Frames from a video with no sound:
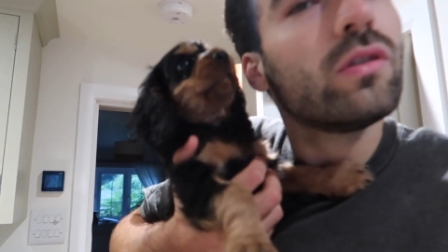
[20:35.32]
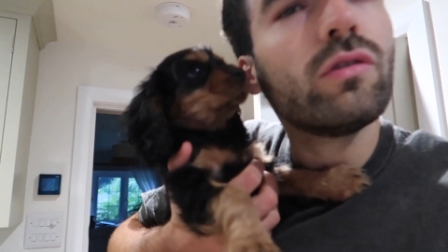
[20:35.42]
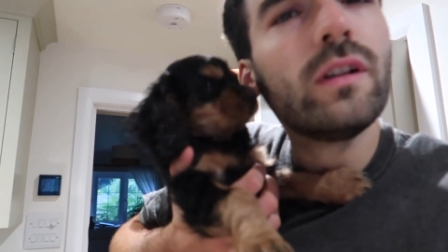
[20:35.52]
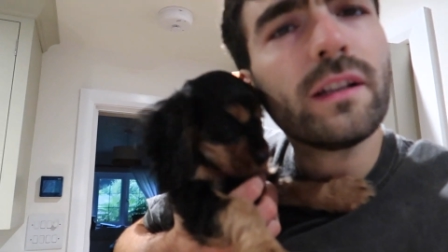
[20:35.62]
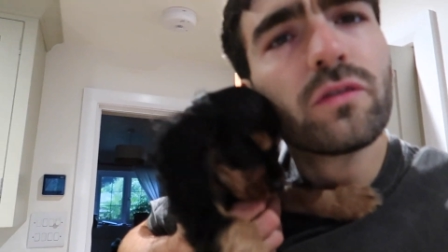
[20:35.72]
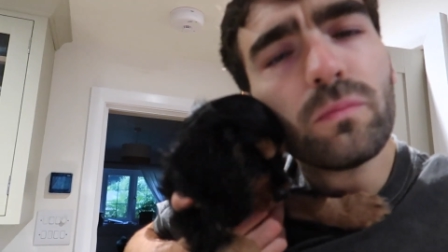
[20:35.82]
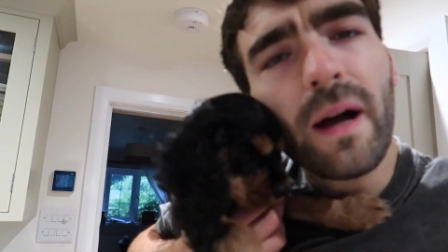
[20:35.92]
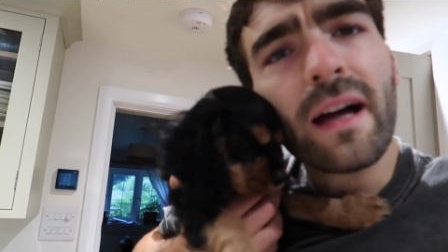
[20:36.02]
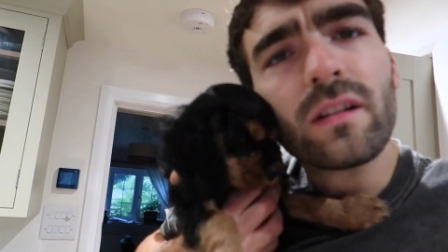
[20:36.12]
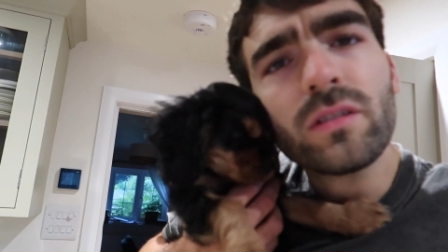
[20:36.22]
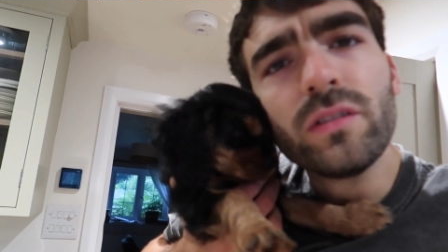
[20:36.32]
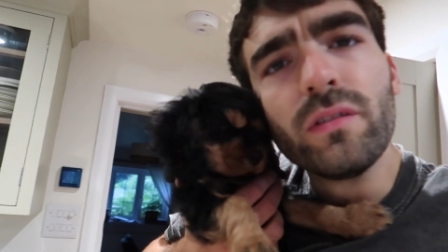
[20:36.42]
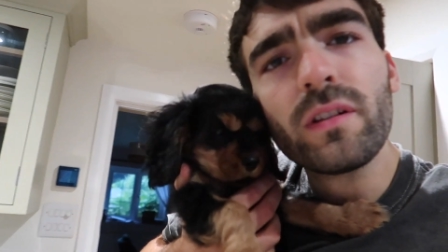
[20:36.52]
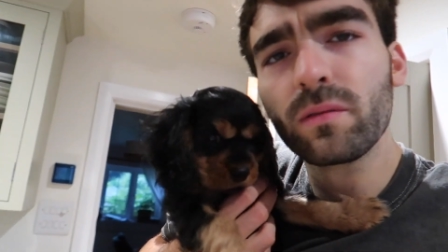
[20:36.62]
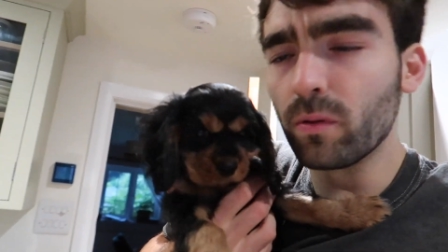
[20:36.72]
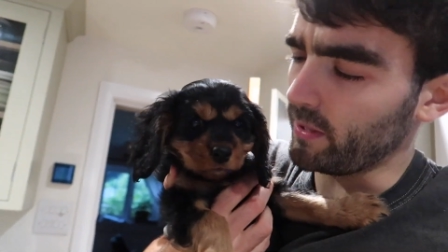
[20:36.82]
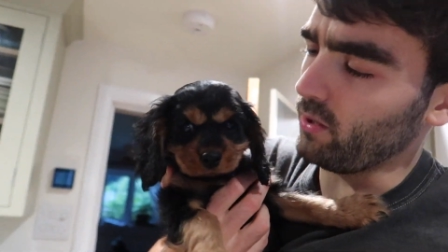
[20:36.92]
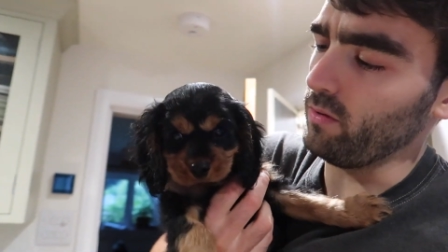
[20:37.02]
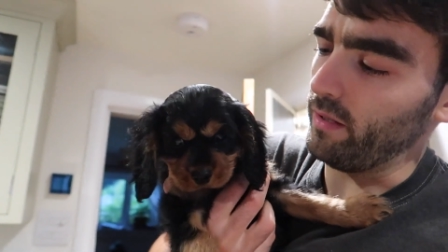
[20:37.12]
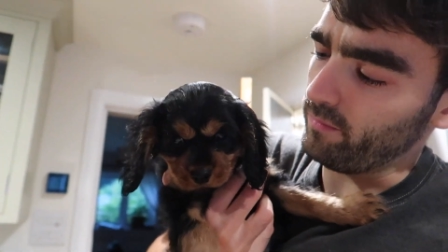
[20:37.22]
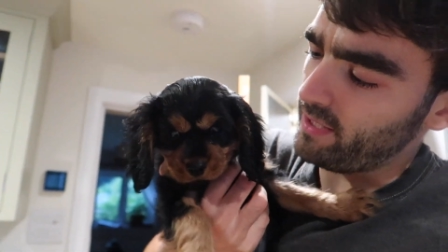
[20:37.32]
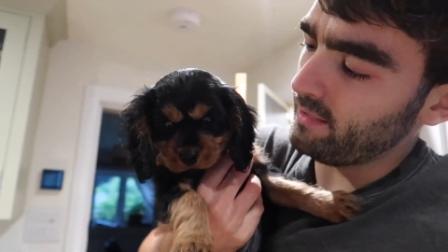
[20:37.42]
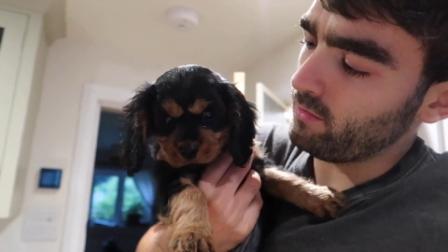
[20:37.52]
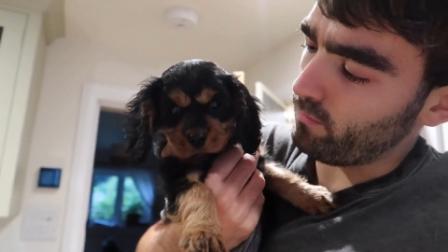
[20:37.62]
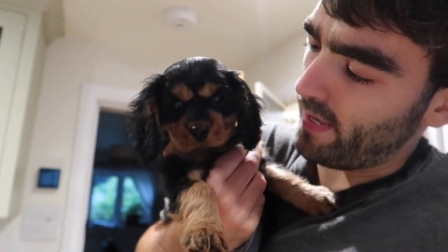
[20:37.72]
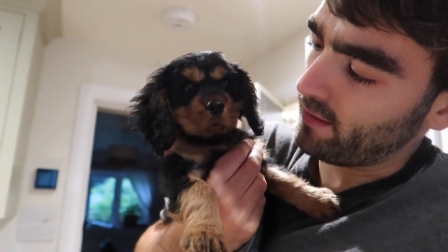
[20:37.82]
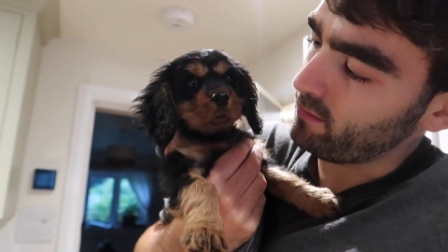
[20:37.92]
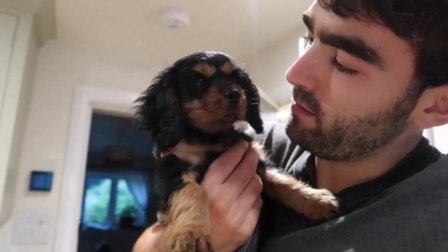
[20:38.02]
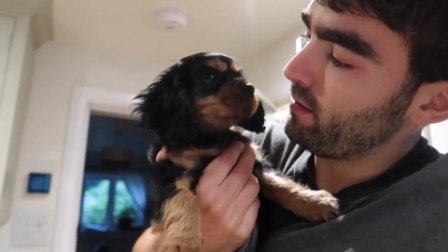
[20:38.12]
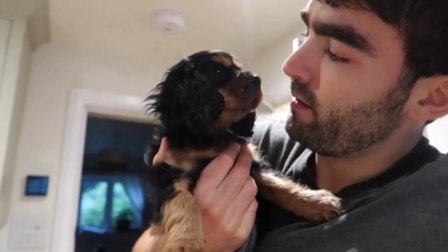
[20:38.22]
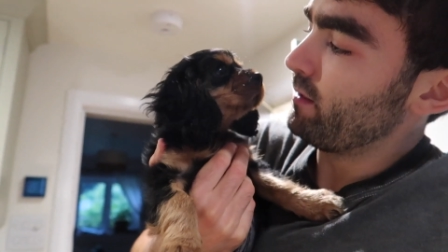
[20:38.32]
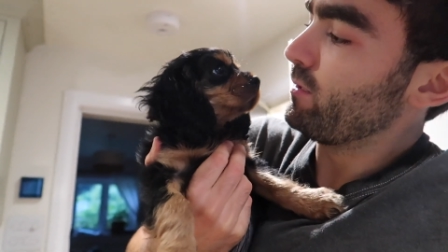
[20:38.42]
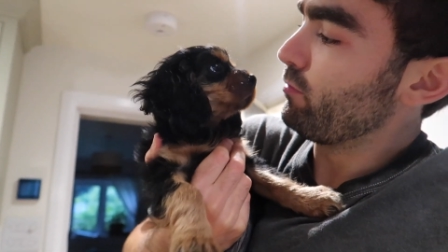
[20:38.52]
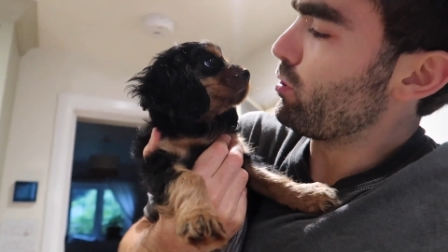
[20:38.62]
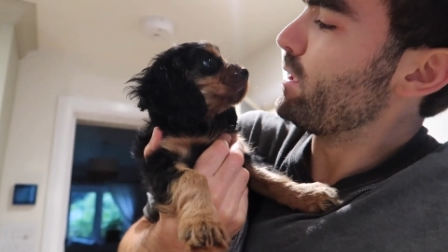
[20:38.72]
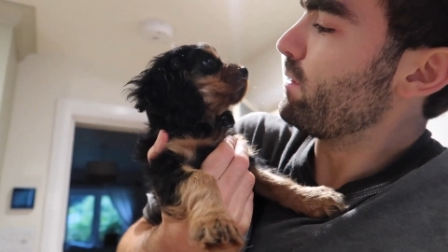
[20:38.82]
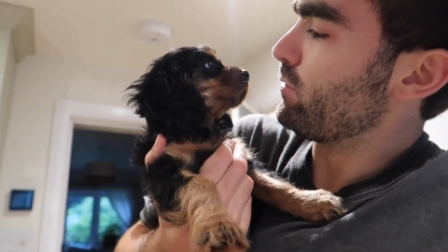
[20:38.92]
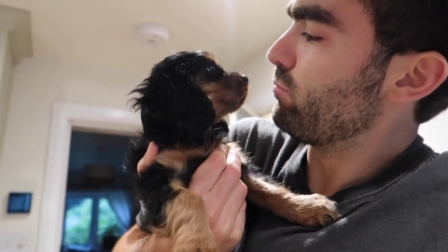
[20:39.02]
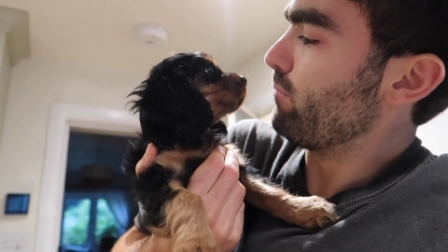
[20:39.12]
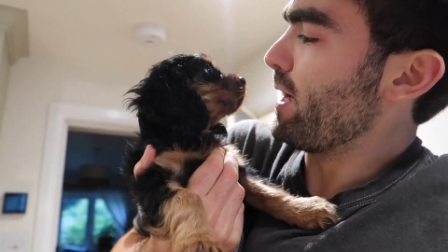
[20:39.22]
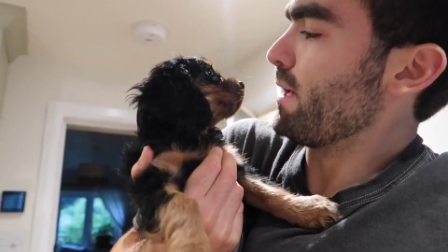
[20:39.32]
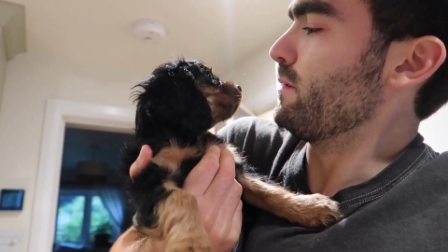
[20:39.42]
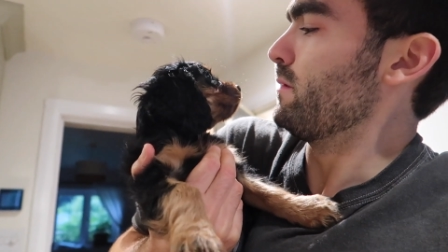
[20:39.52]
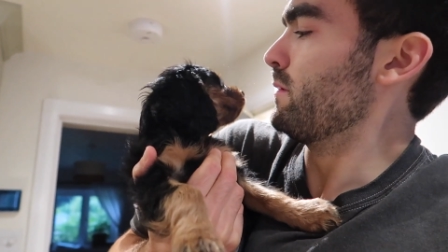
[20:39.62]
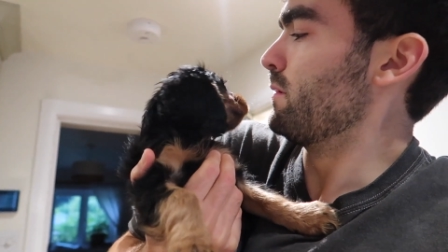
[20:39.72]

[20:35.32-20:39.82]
You're a little man, aren't you? That's what we call him, the little man. You're a little man.